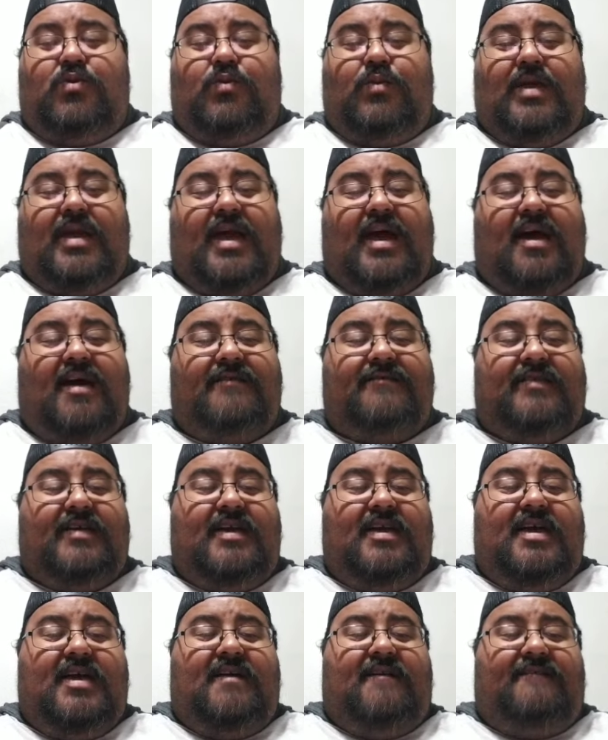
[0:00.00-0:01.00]
we have
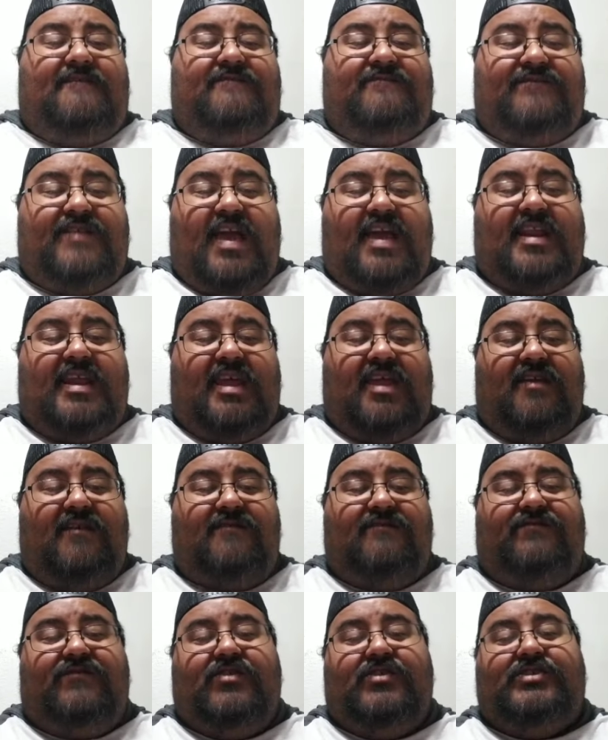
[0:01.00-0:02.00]
Veny
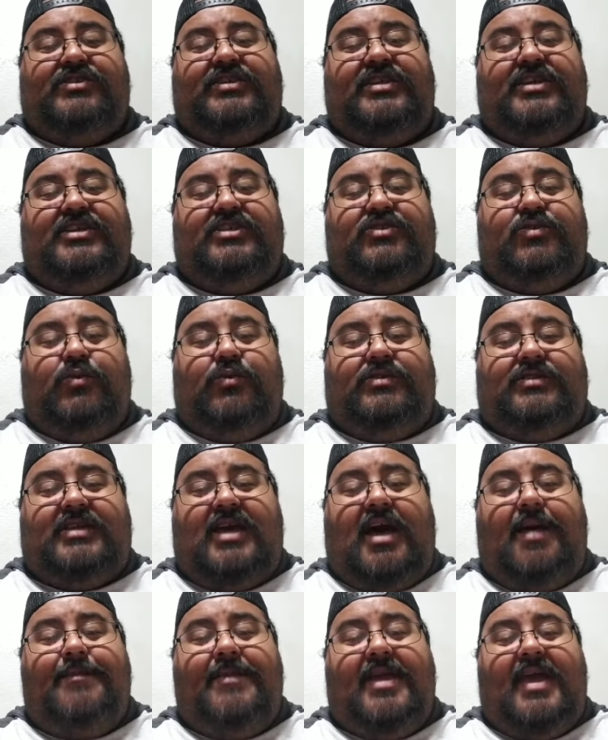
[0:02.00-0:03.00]
versus
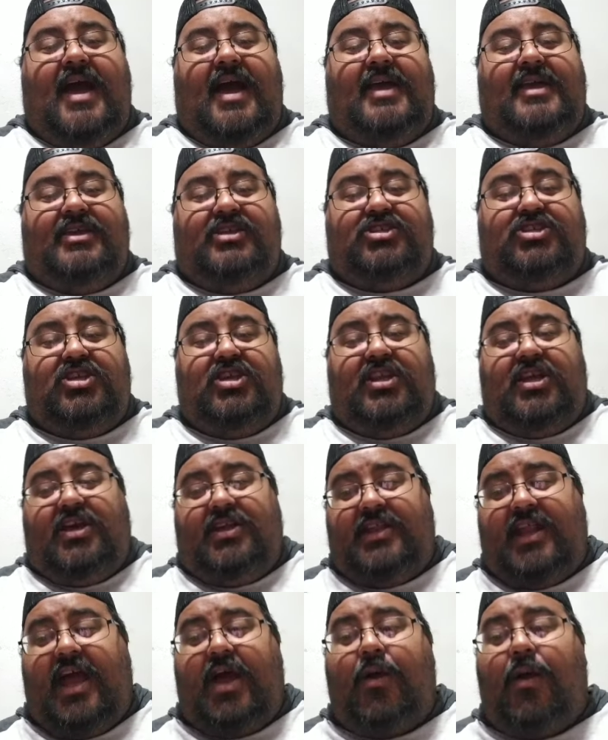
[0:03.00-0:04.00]
Utami Hayashishita.
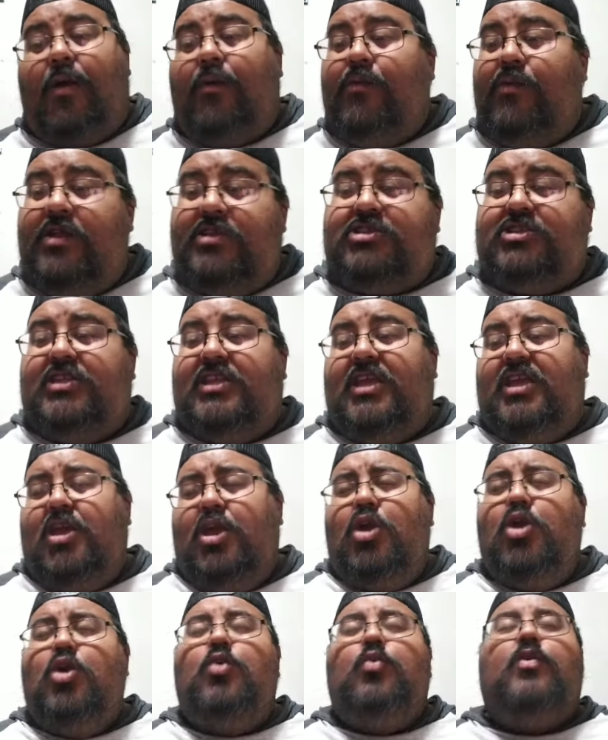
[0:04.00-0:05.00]
Now, originally,
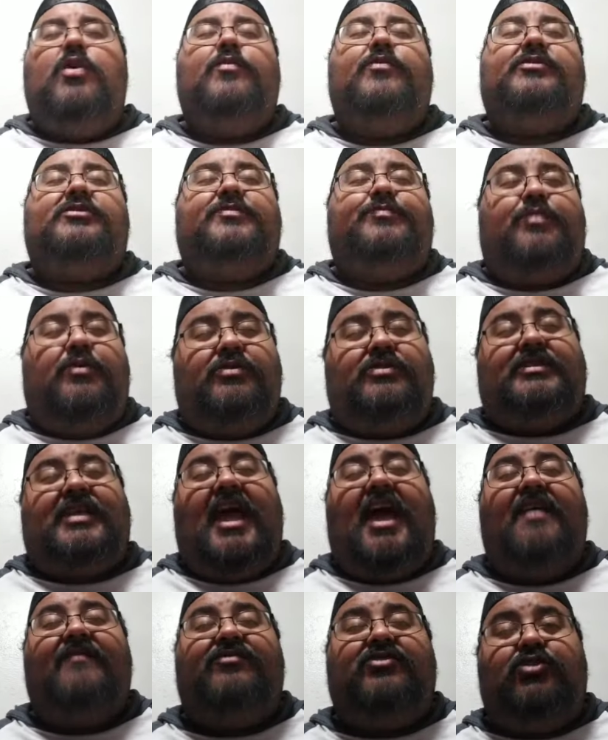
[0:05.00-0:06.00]
we were supposed to
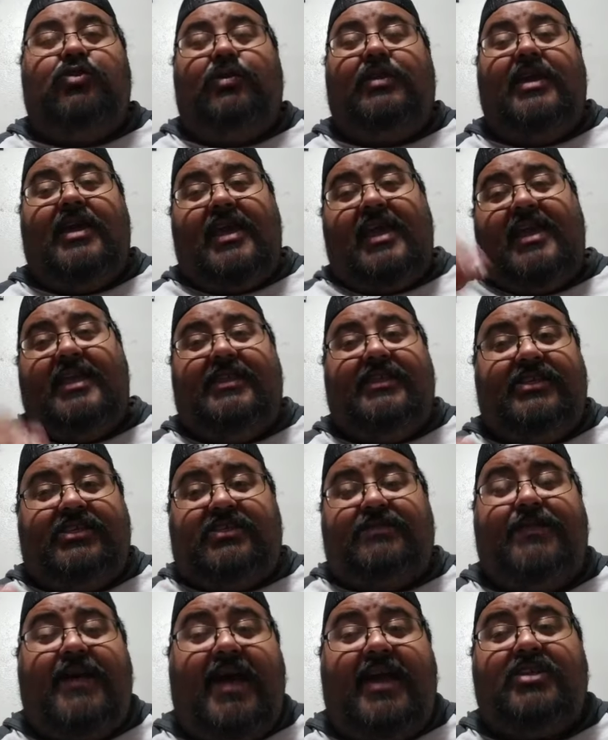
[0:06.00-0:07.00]
have Julia in
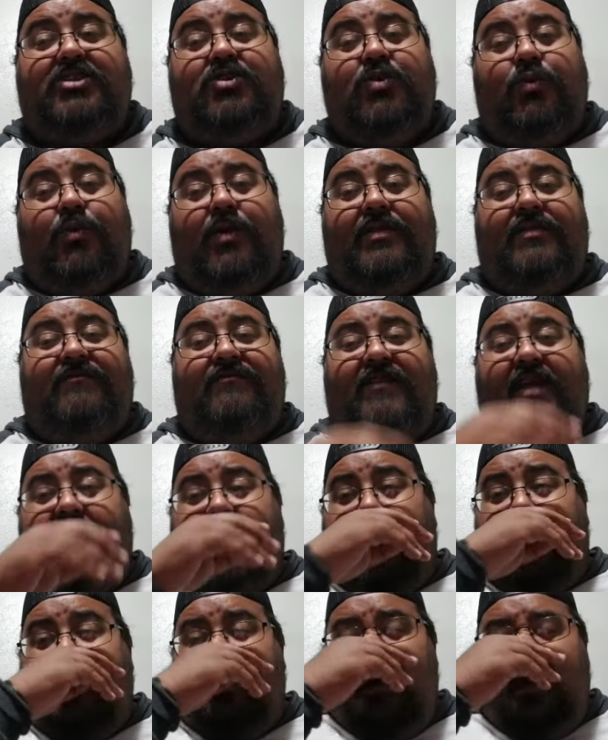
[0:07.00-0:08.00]
this match with
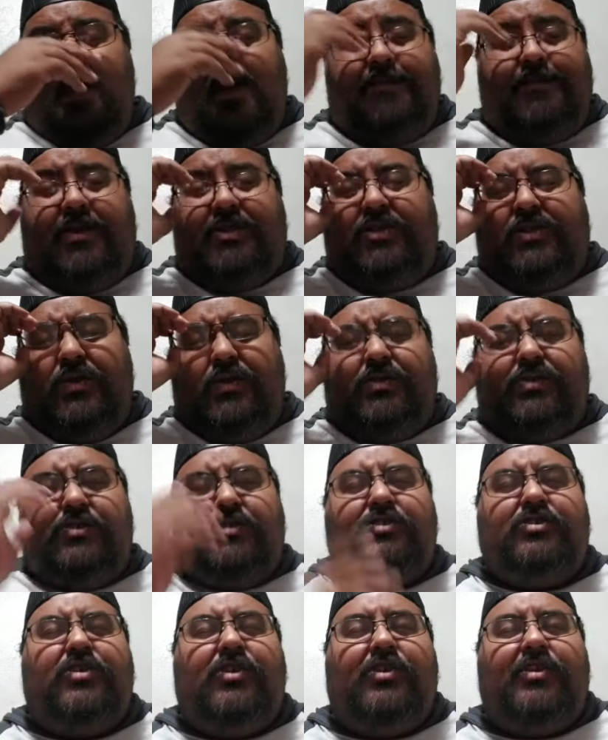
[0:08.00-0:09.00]
Veny, but due to
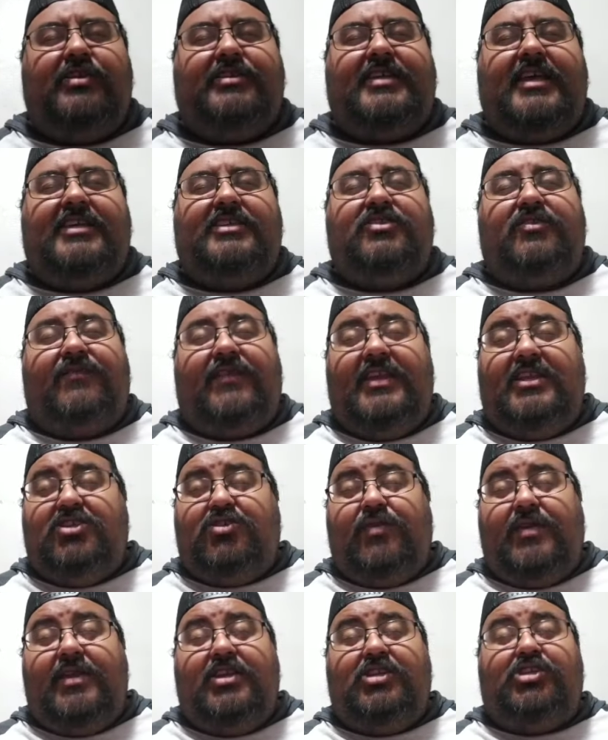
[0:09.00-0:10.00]
the circumstance of
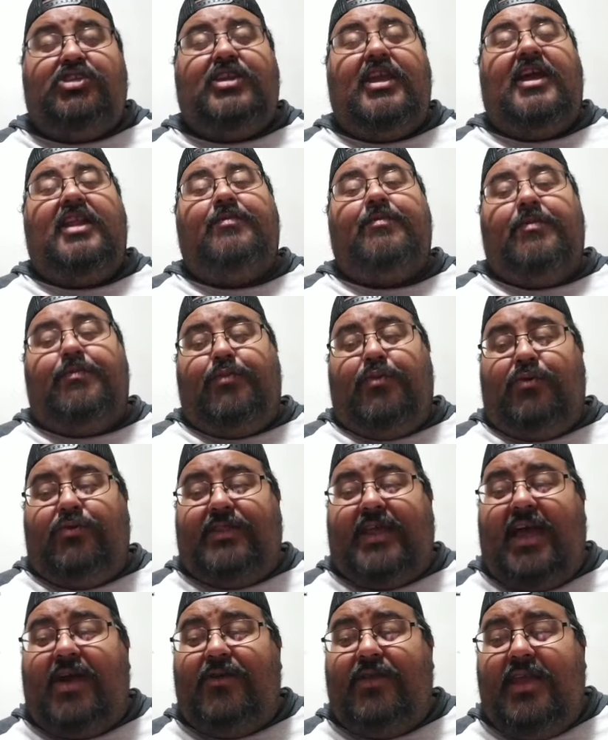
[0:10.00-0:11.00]
injury, she had to be
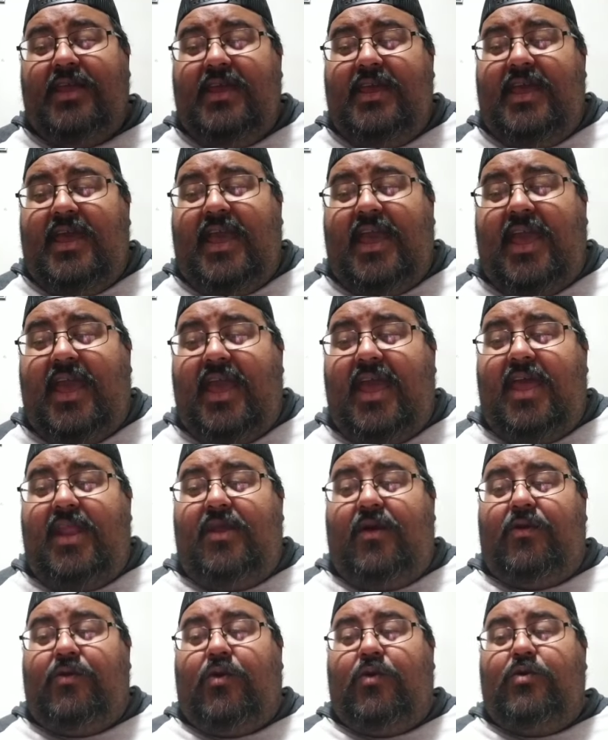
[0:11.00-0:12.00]
pulled out.
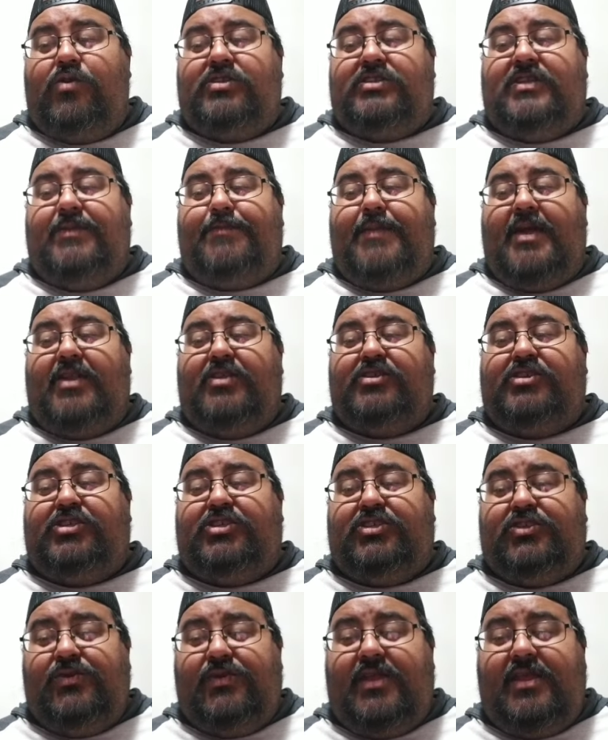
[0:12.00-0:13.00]
And, of course, the better
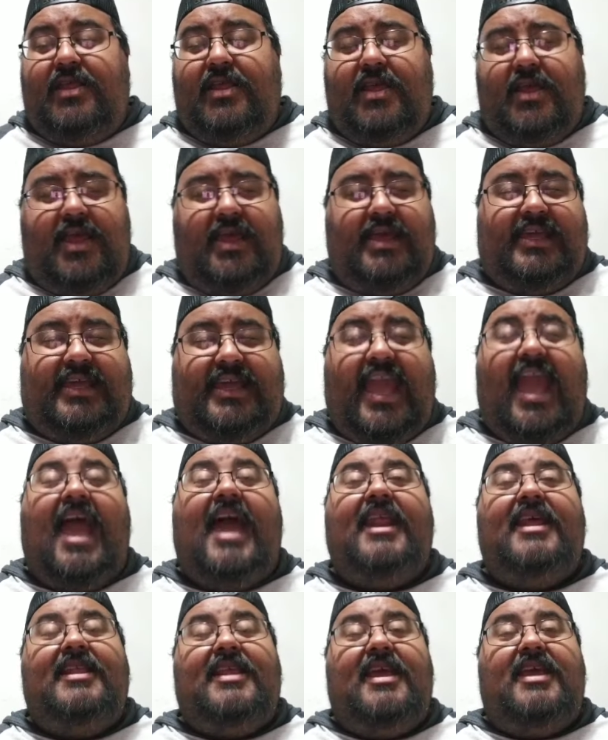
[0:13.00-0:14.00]
suited
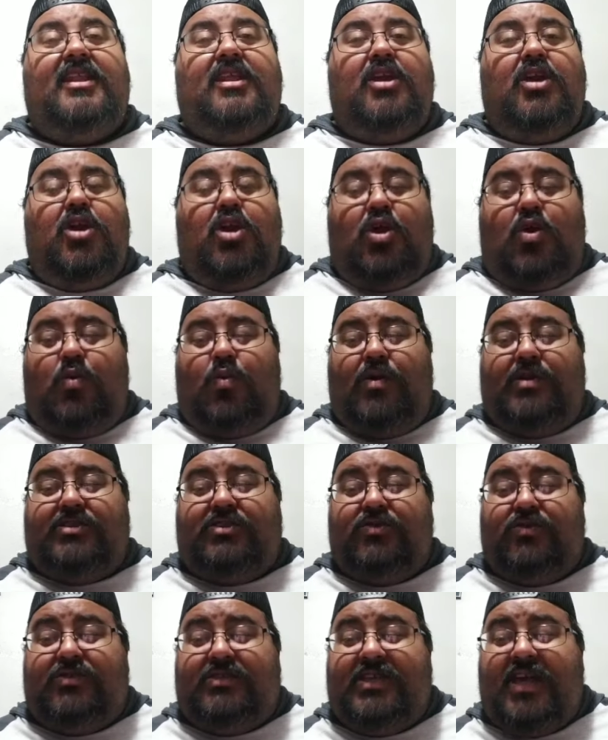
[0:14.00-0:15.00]
candidate was
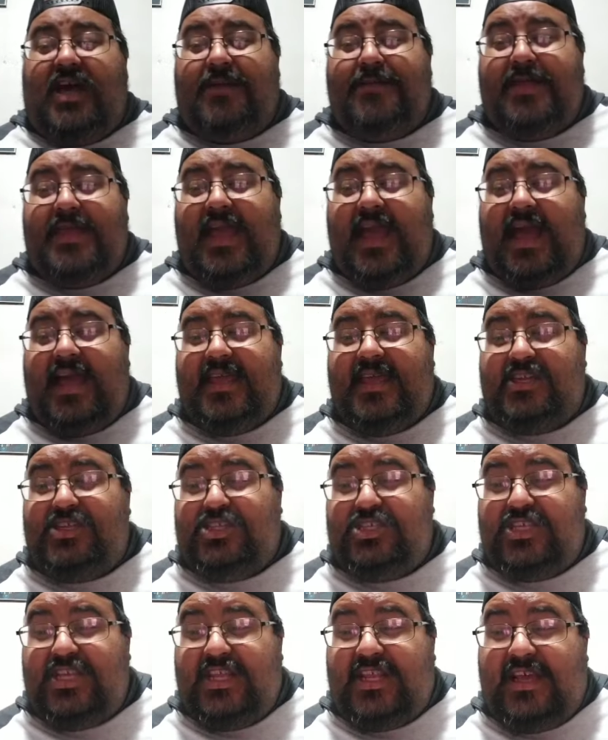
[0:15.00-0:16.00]
Utami
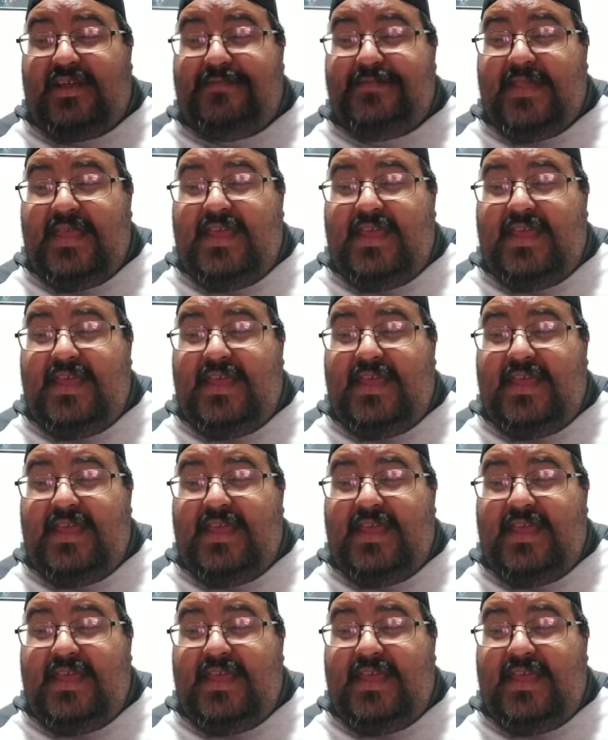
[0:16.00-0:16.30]
Hayashishita.